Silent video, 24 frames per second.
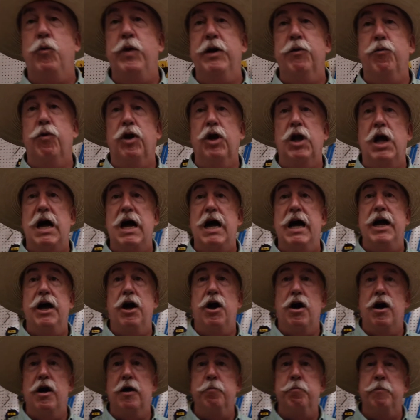We rely
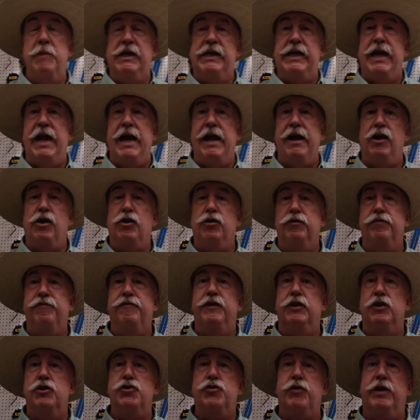on mechanical
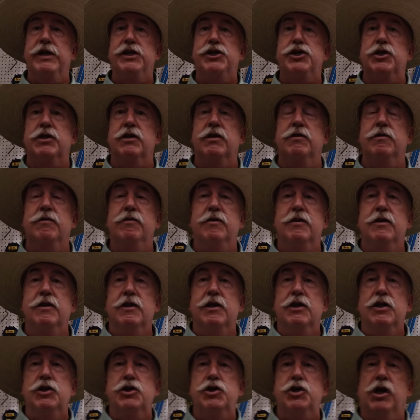filtration
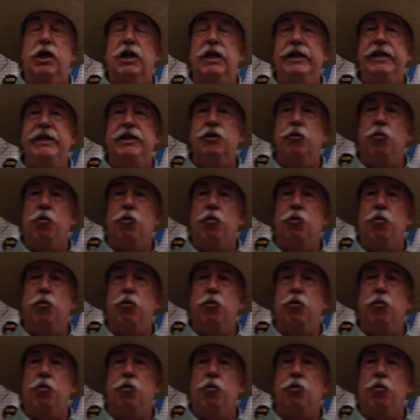to clean the